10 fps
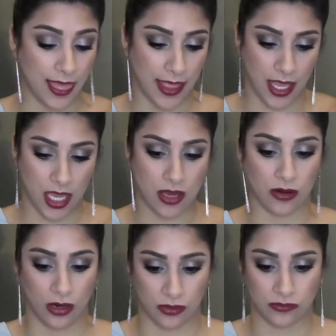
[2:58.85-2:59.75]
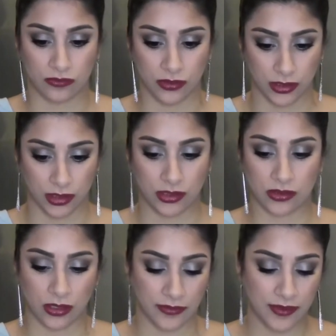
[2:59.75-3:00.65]
they are really
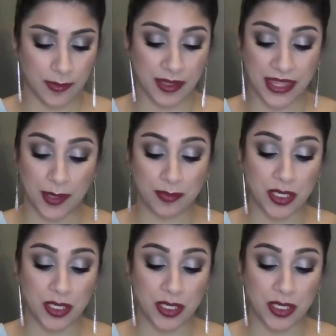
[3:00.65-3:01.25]
soft. But they're